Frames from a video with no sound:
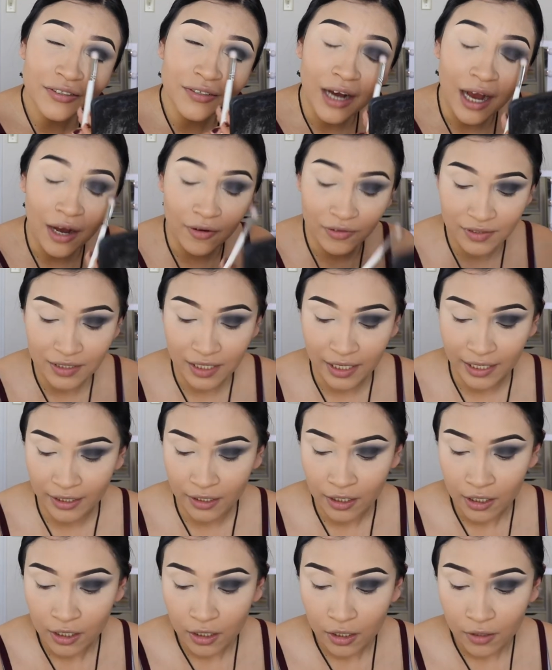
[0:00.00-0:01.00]
I was
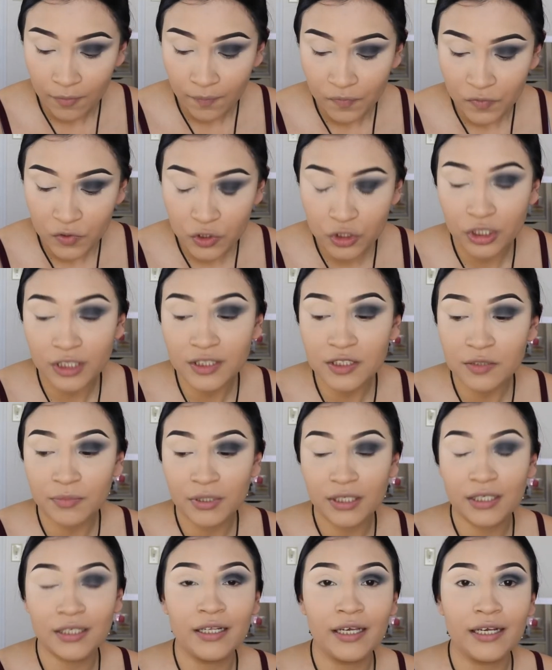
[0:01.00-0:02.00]
like, trust
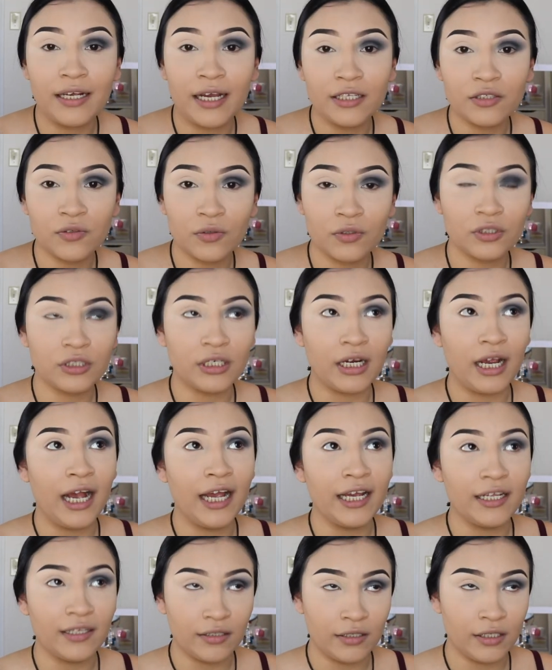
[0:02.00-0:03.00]
me, like, I told her,
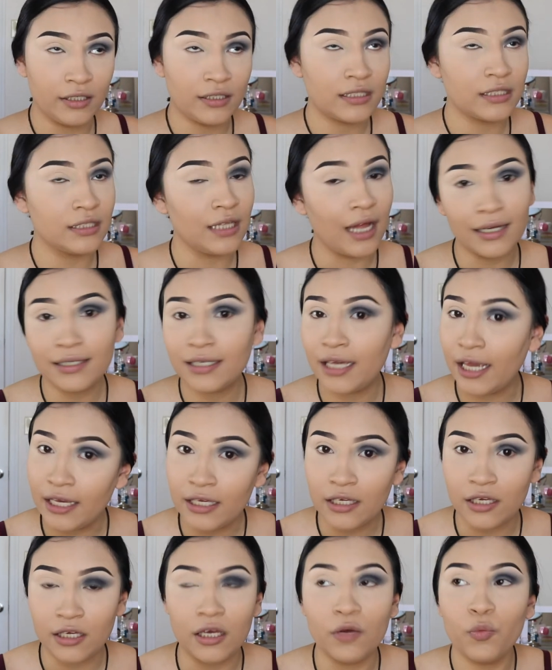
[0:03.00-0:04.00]
it's not
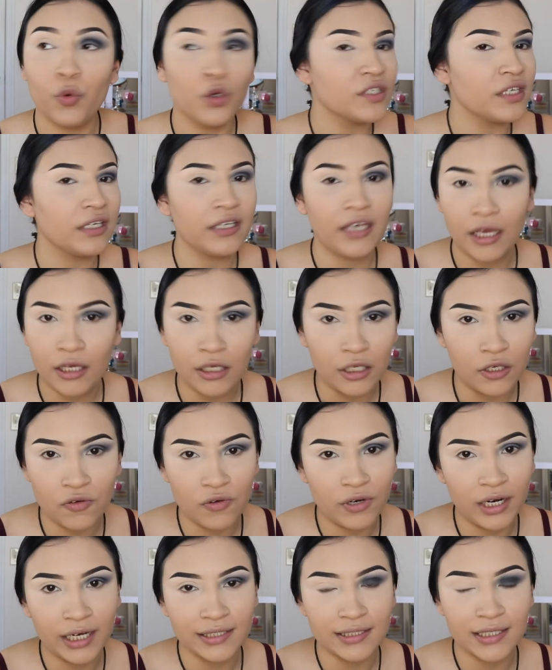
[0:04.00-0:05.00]
cakey. It wasn't cakey,
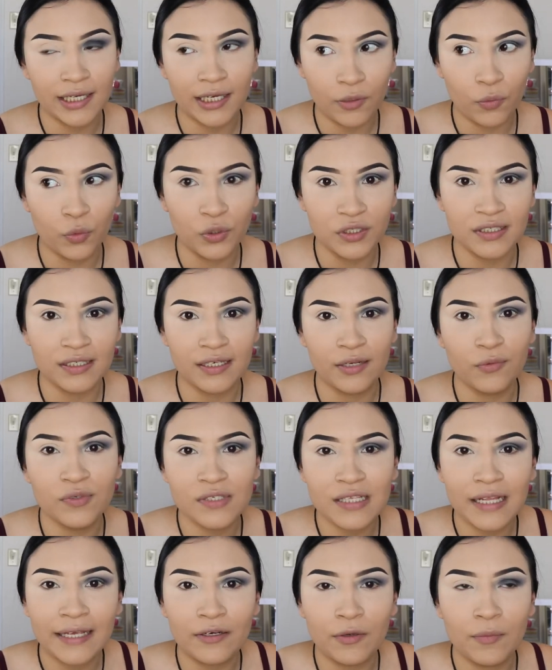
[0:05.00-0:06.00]
you guys, like, it wasn't. It
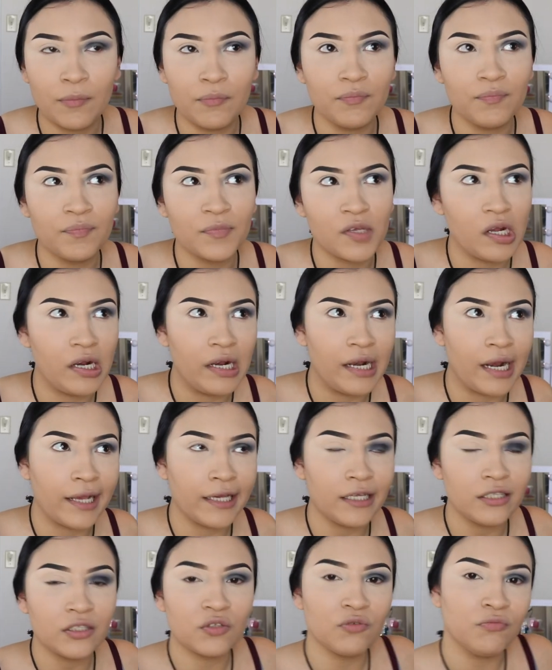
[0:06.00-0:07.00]
was like a
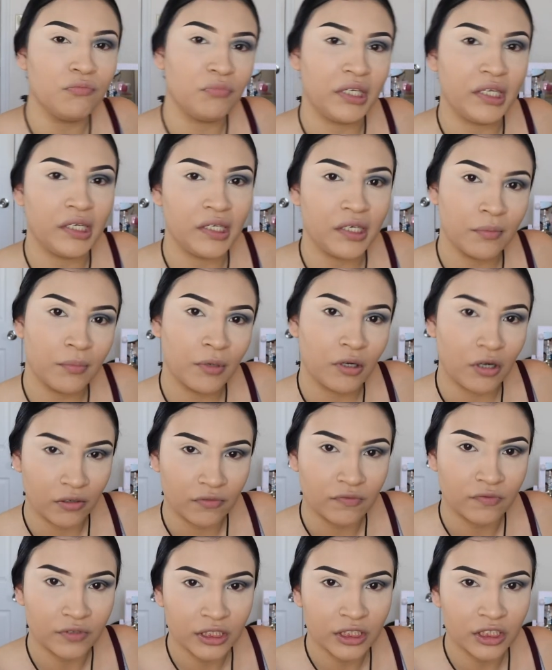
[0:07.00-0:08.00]
light to medium
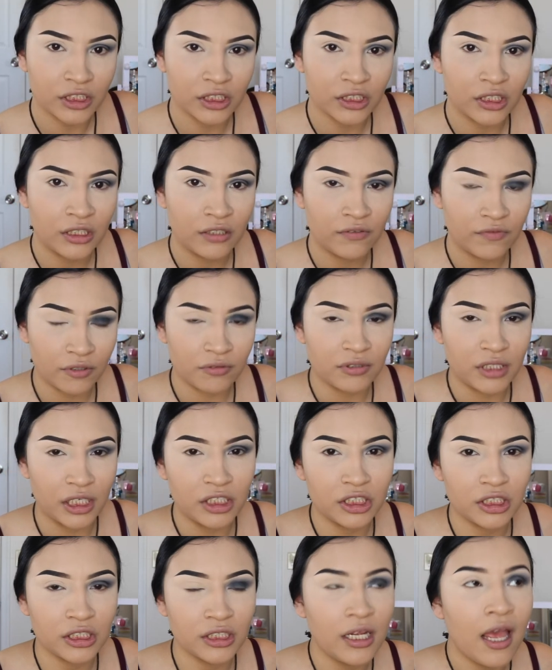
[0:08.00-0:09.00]
coverage
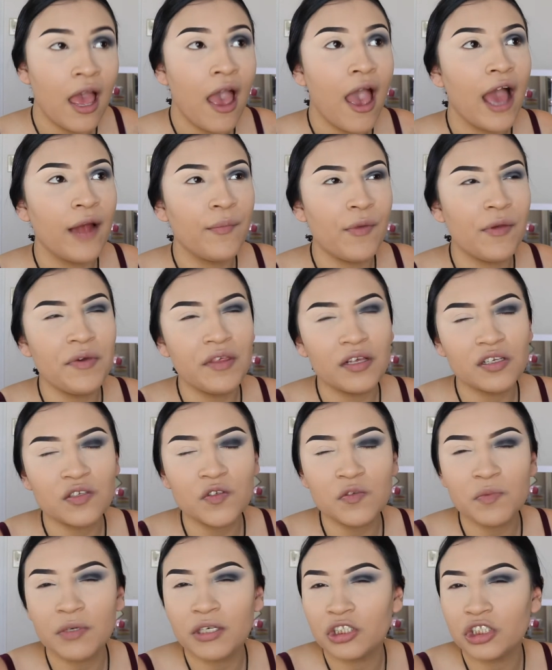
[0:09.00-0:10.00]
foundation. And maybe this
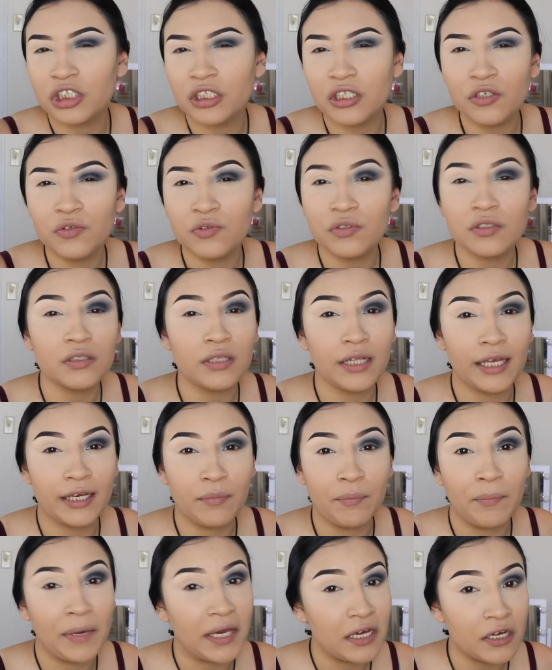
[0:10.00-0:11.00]
was because she didn't use, like,
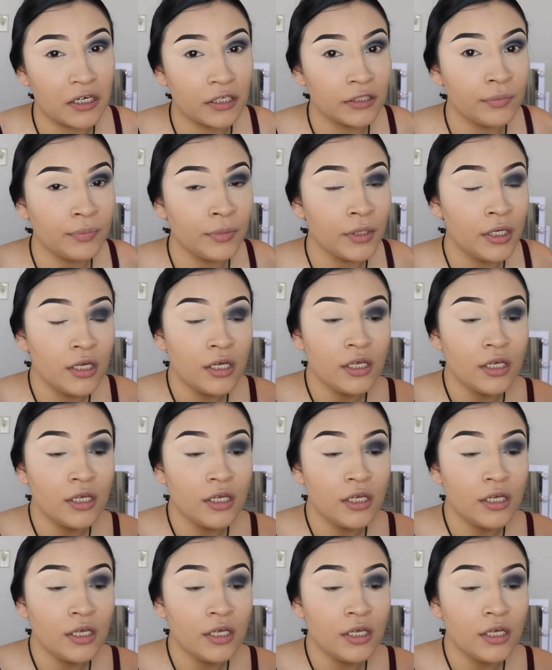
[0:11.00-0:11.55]
makeup.